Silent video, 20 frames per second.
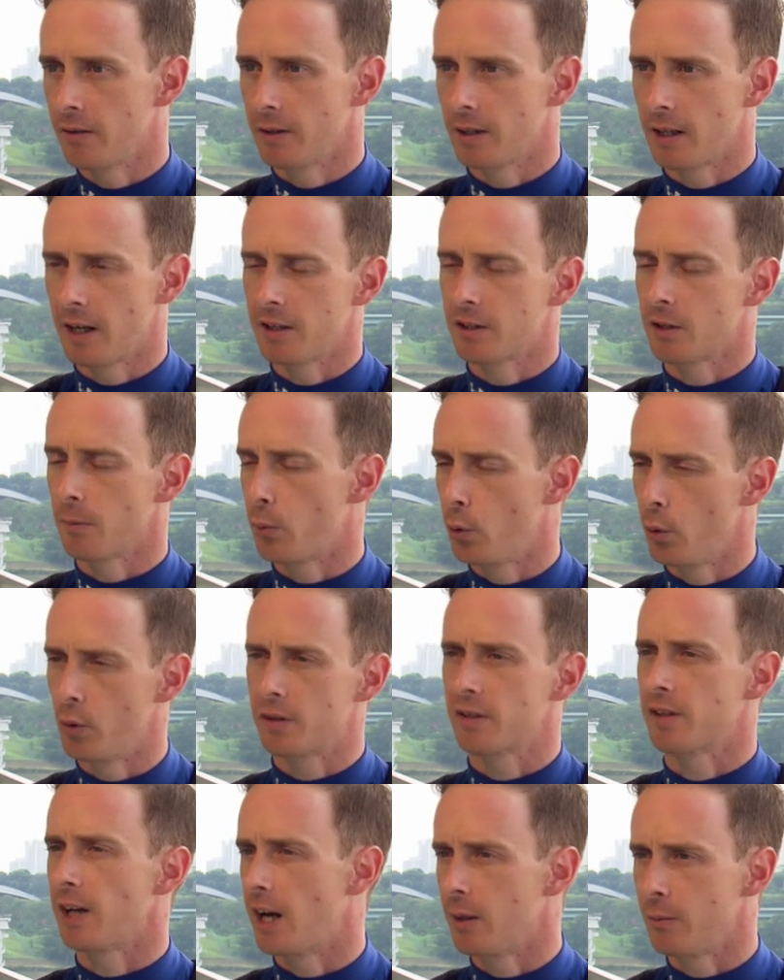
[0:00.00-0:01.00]
They support
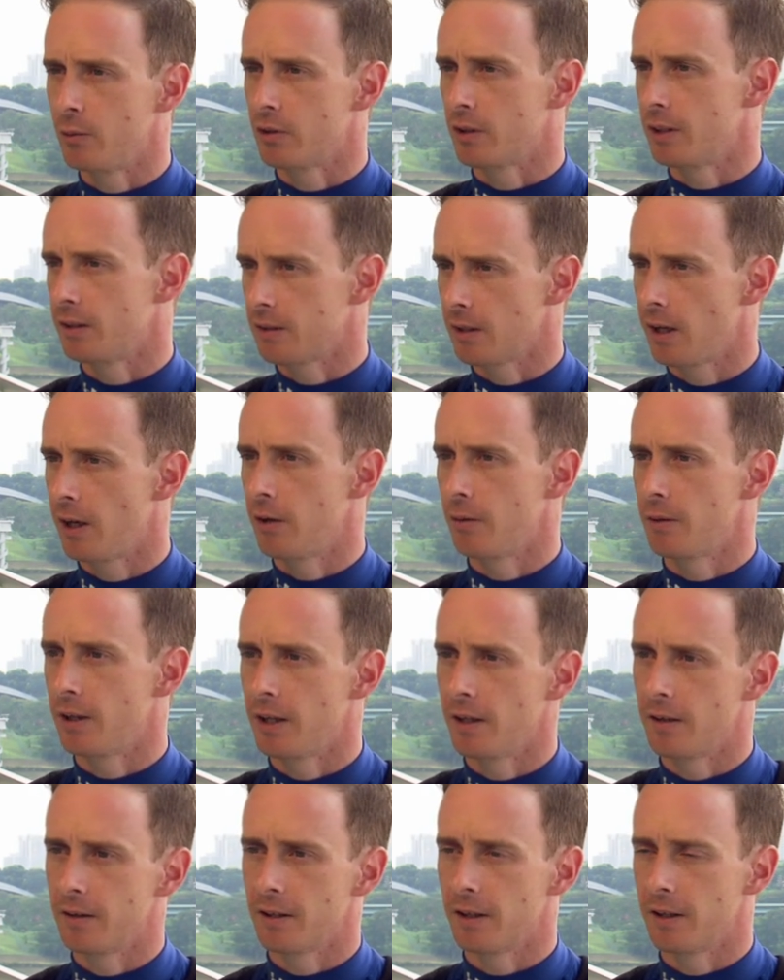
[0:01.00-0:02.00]
stables as though
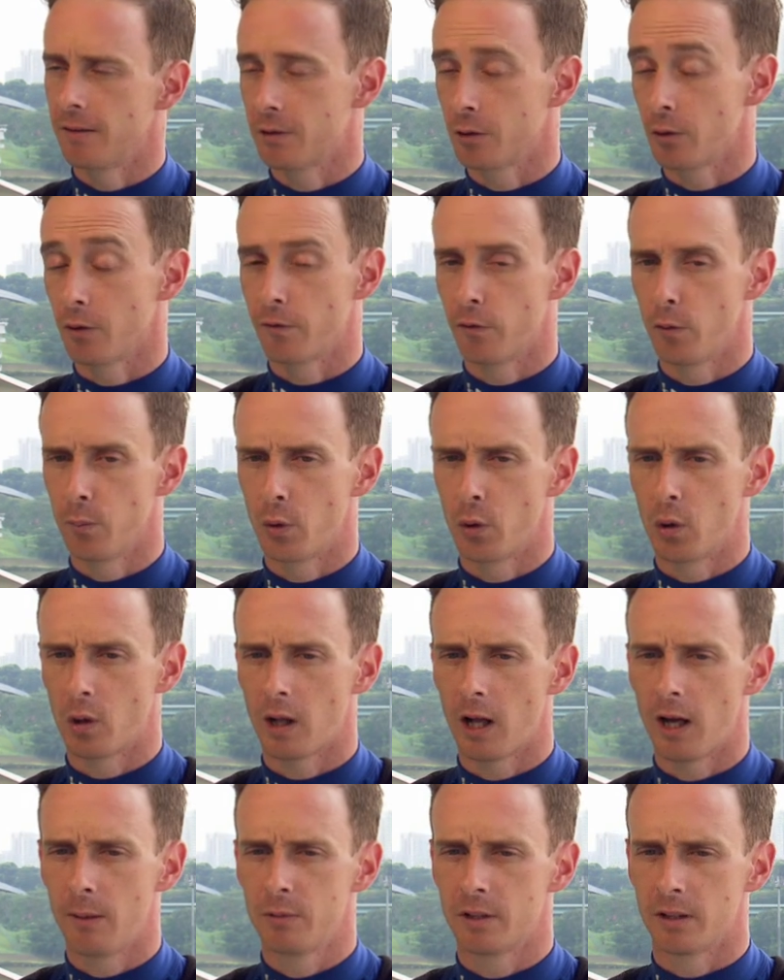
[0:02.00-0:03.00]
they're sort of football
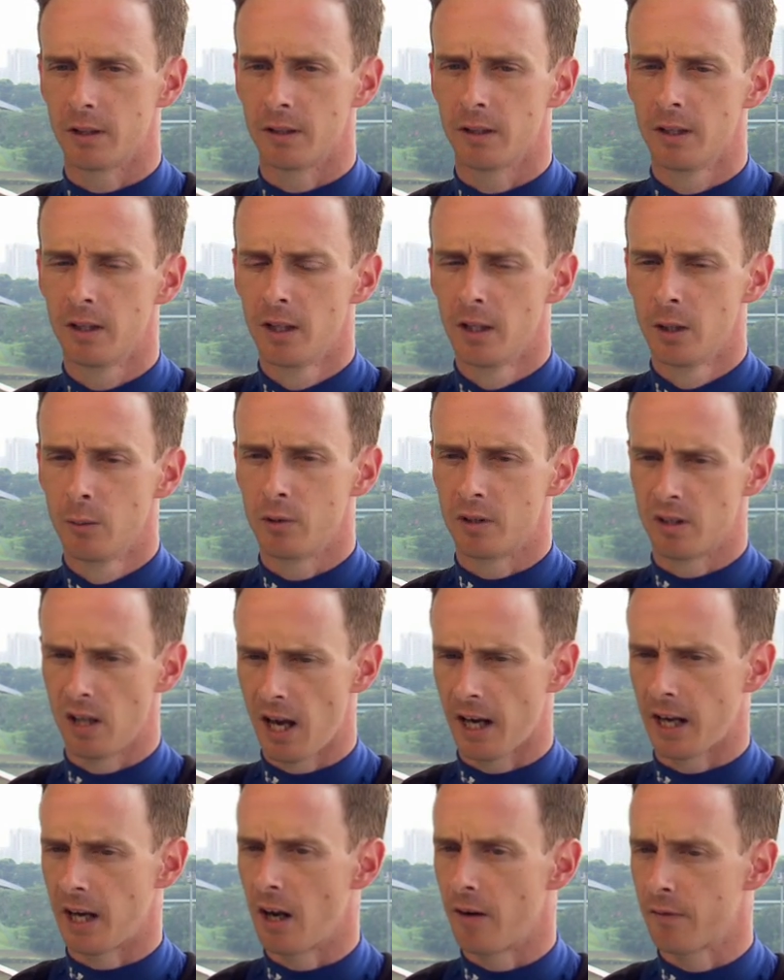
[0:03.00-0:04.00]
clubs, and was
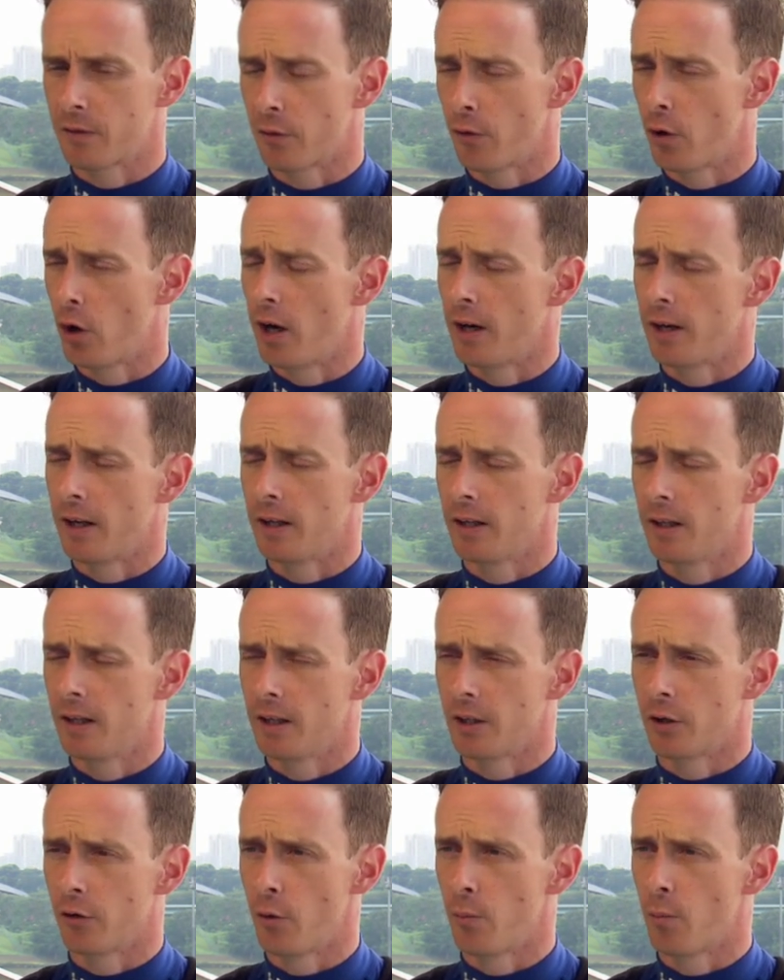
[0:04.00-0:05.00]
lucky enough to ride
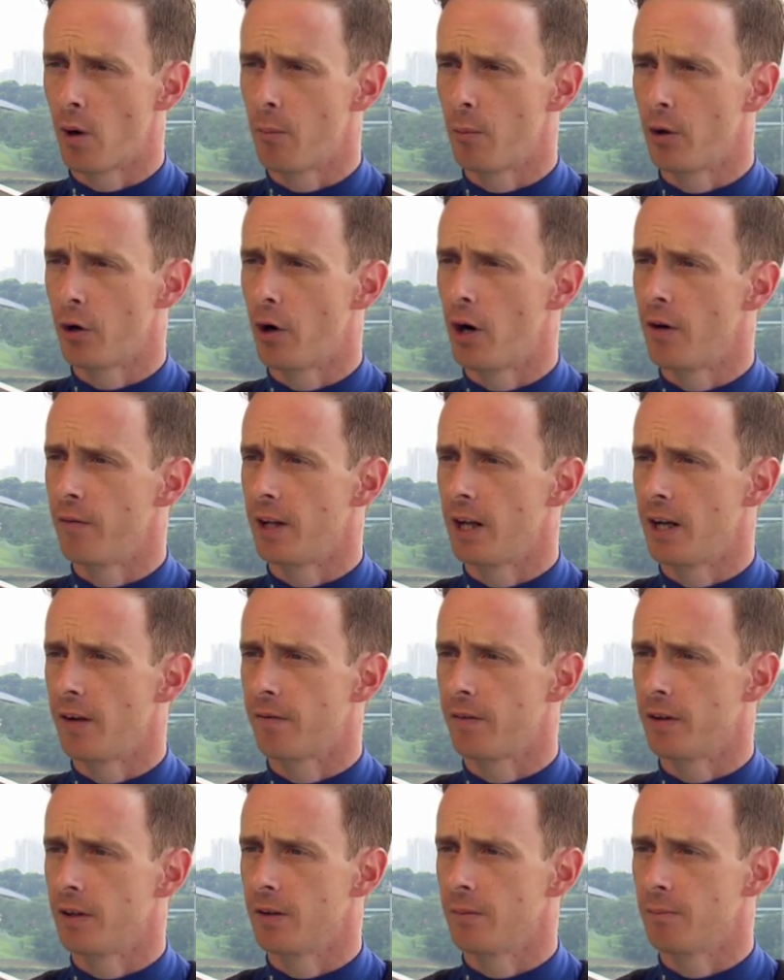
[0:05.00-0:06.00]
a Group 1 winner over there
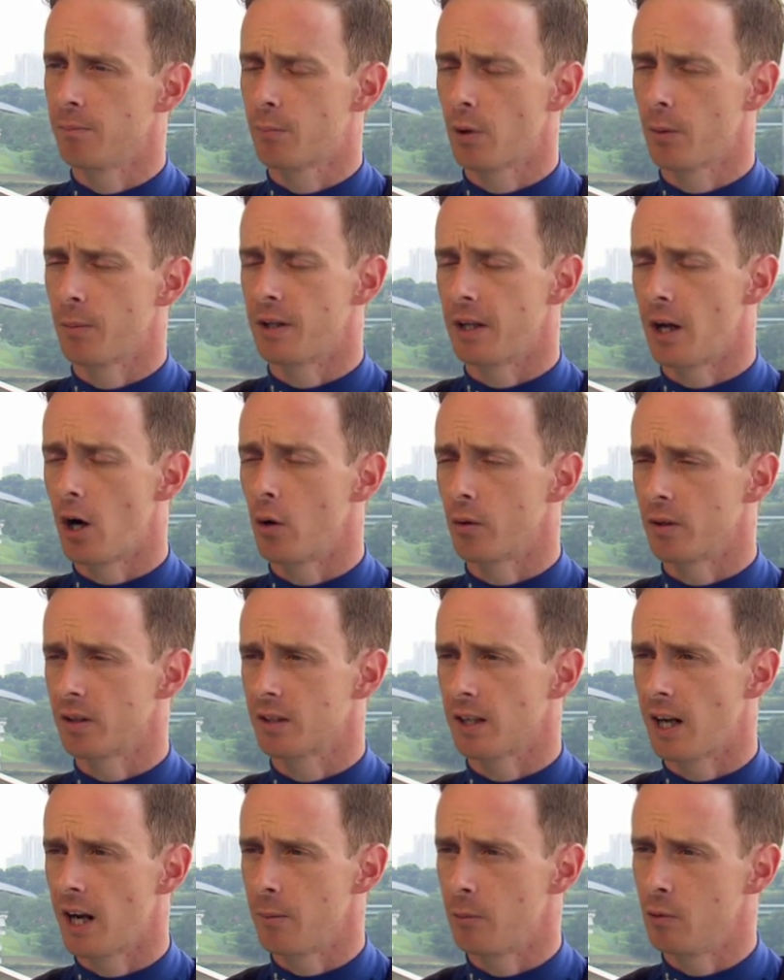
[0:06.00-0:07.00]
for probably the oldest
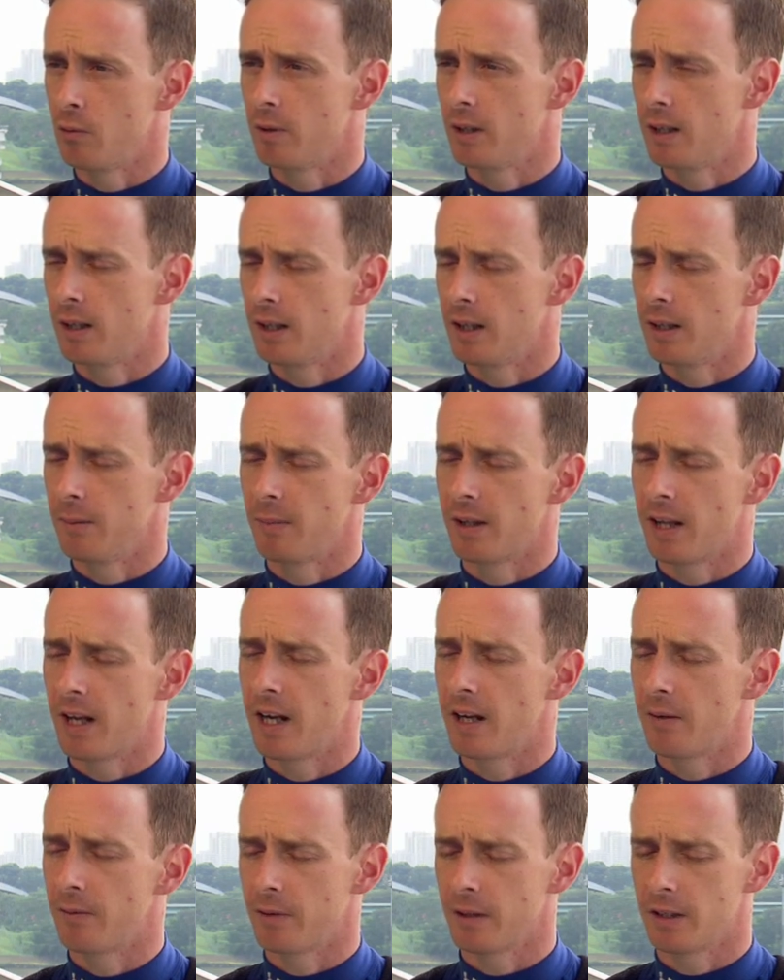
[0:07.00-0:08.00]
stable
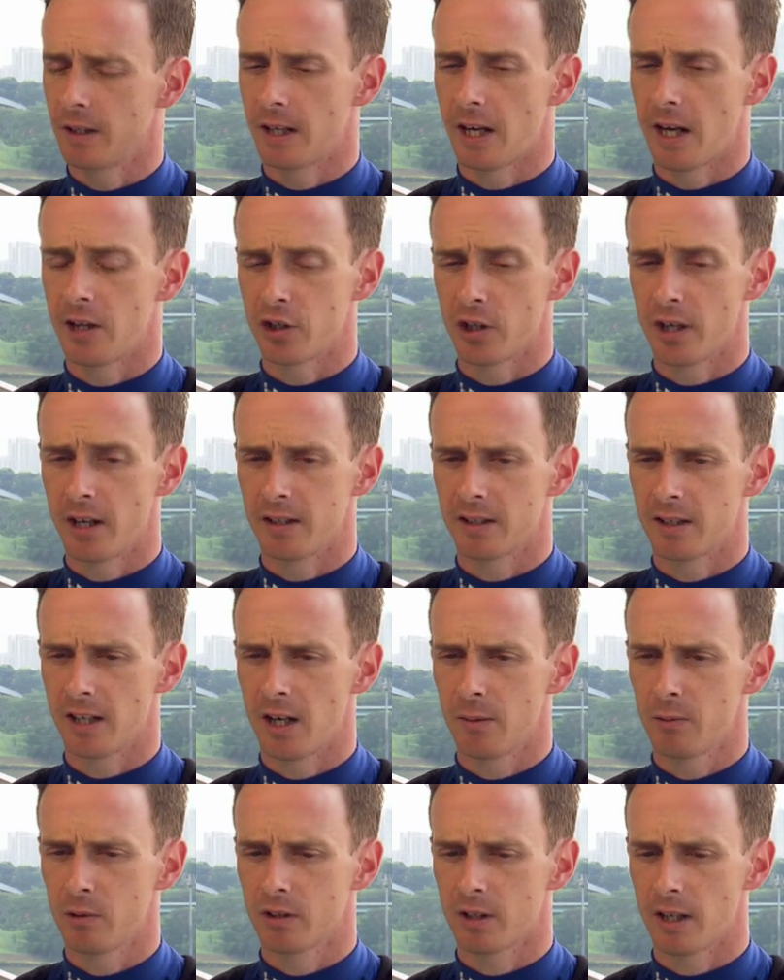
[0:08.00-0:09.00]
there, the Gajadar
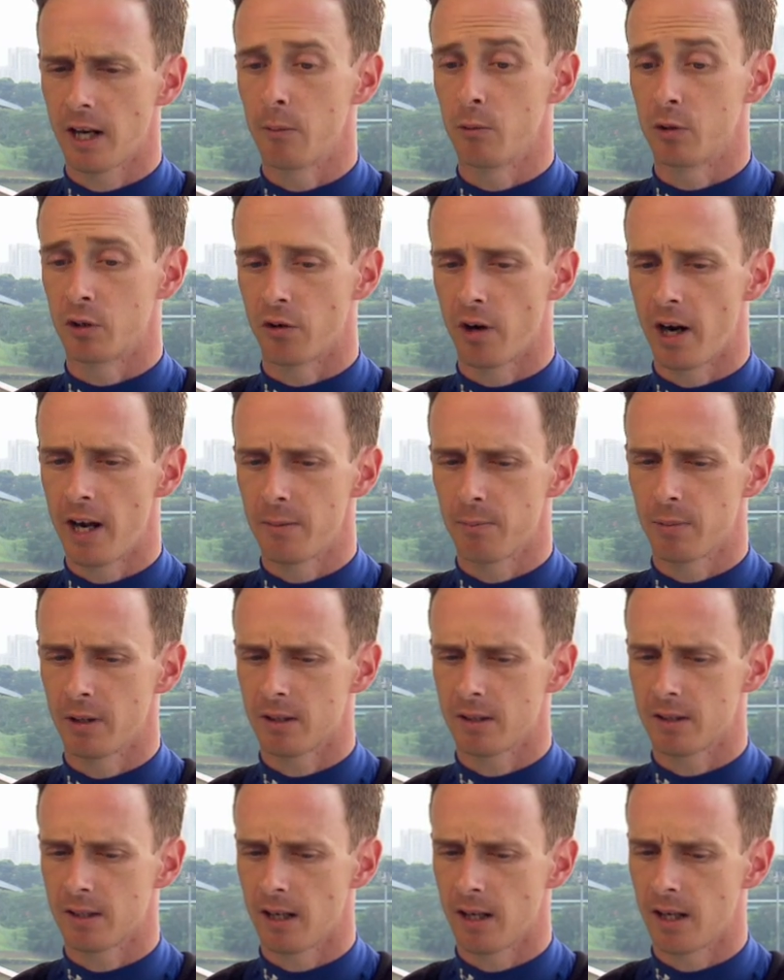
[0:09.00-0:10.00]
stable. So that was great.
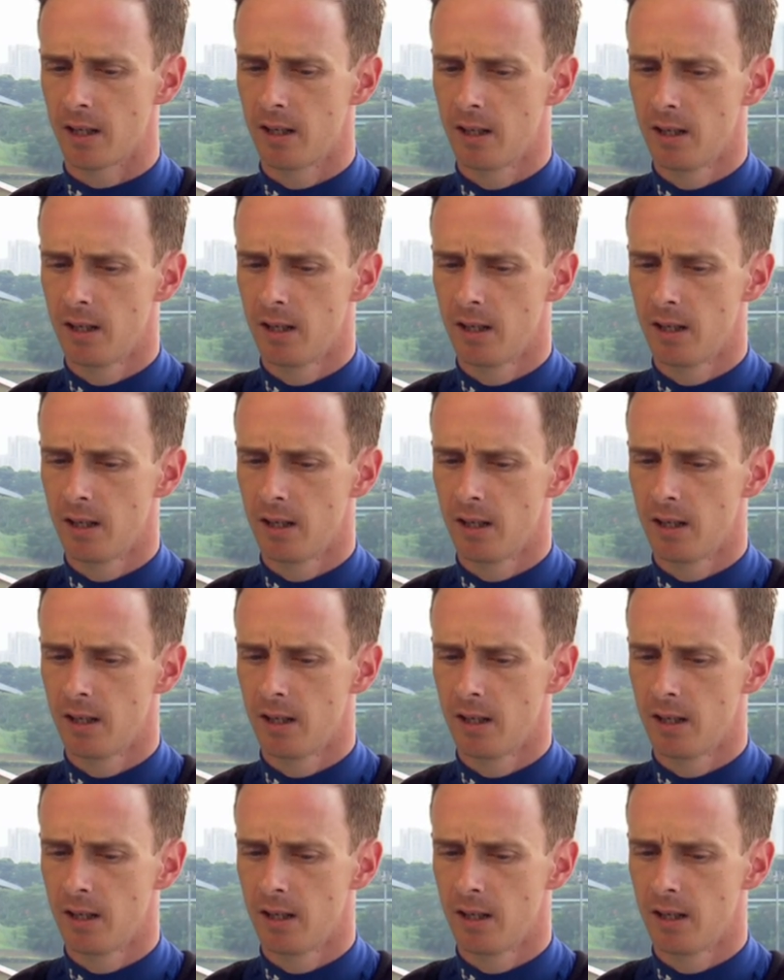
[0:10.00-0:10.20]
But